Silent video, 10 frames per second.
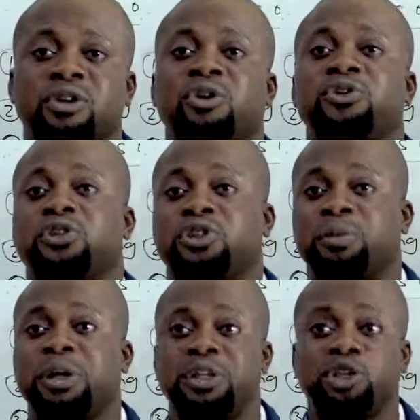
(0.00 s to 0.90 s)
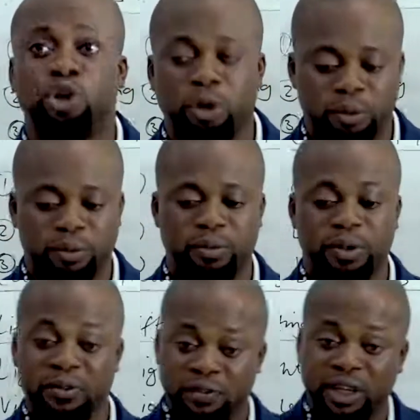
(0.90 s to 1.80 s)
or suspend the job
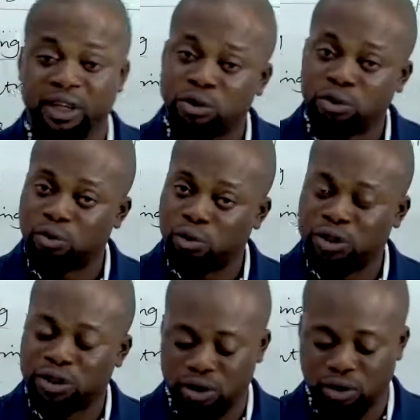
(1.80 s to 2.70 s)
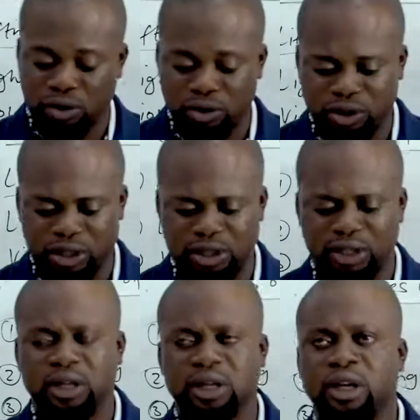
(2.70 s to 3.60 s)
if it has to do with your contract.
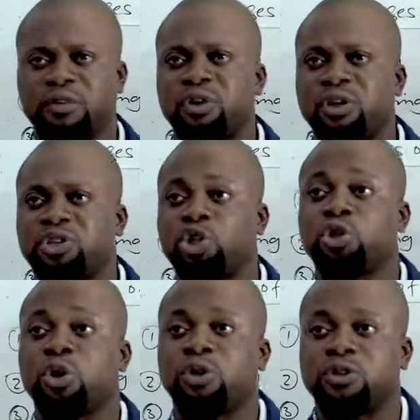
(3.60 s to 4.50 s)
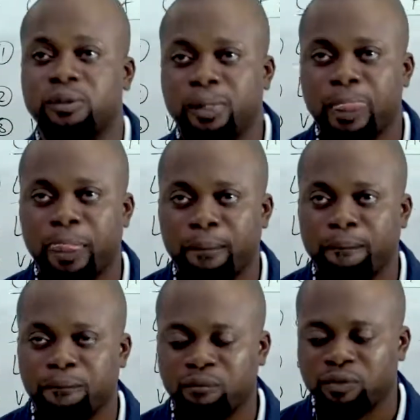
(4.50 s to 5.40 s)
And of course, shortcuts.
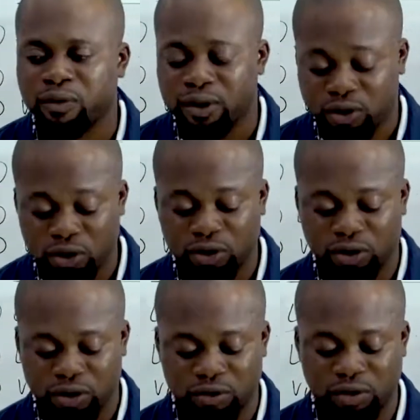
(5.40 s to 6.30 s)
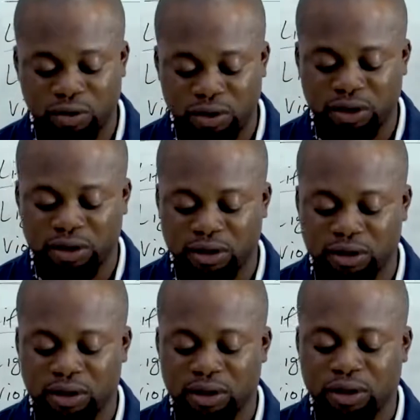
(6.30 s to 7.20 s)
Shortcuts, always is.
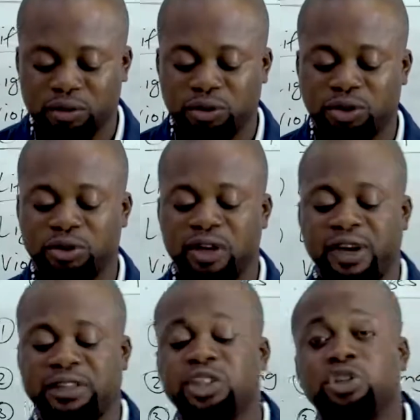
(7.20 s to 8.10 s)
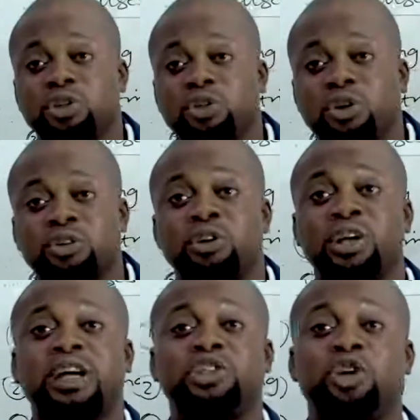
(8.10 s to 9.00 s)
We should never take shortcuts on
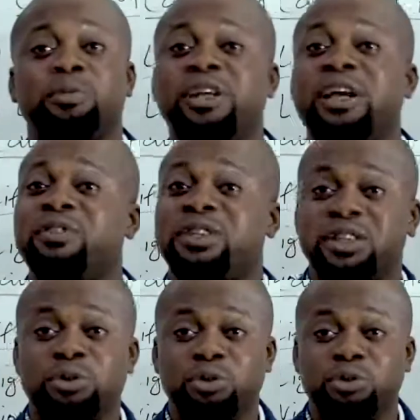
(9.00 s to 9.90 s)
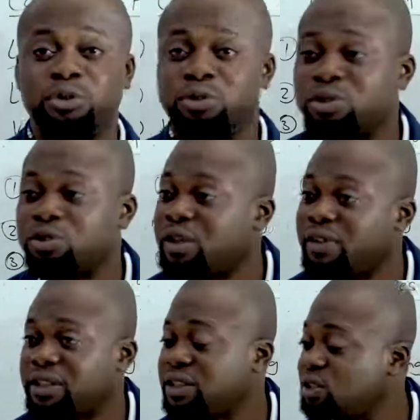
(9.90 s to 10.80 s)
our job. In everything you do, you should never
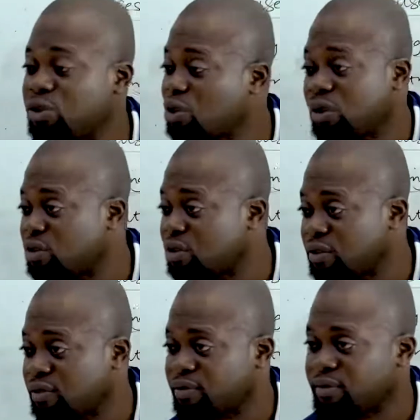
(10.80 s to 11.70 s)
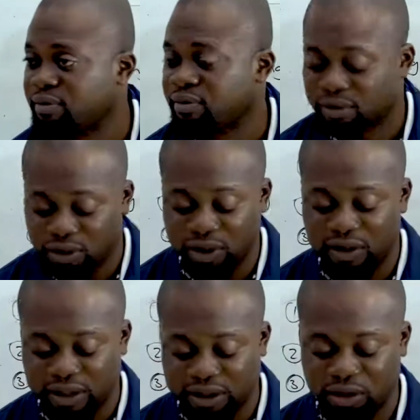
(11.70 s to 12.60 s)
take shortcuts. You should
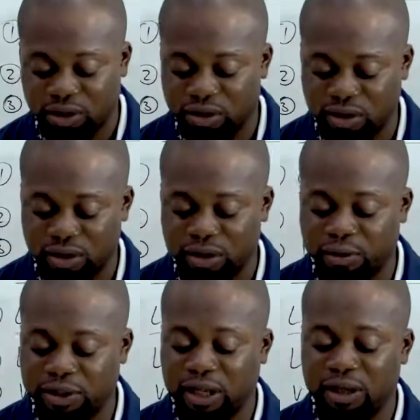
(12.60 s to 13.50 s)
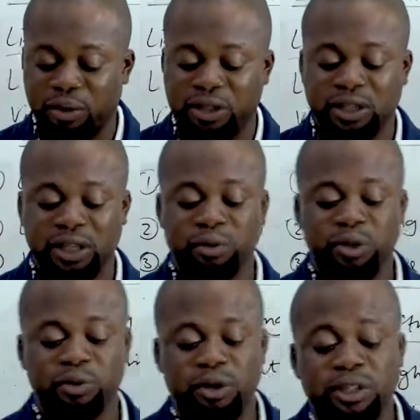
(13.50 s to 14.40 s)
never take shortcuts, especially when dealing with
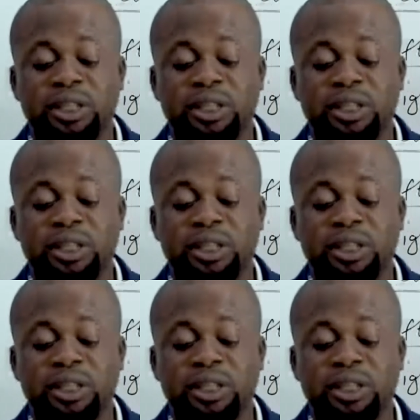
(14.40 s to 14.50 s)
what?